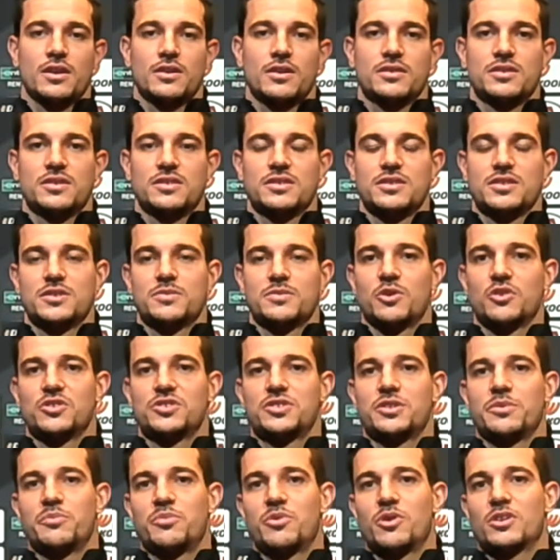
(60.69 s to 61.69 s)
This is the most
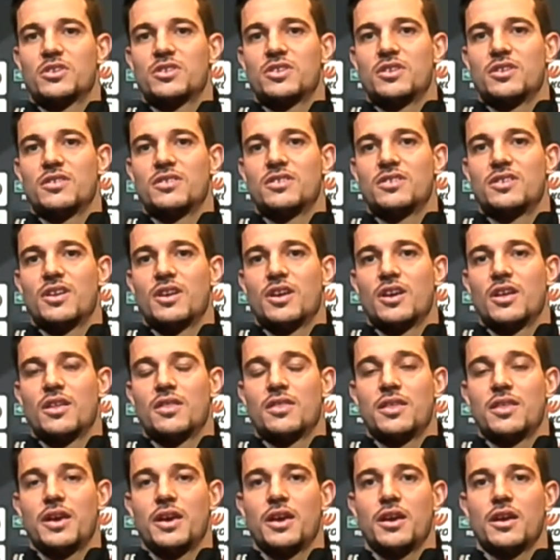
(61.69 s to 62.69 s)
important
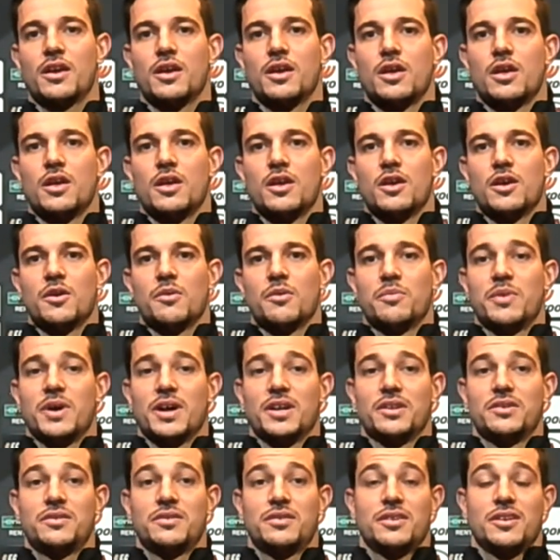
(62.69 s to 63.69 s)
thing. But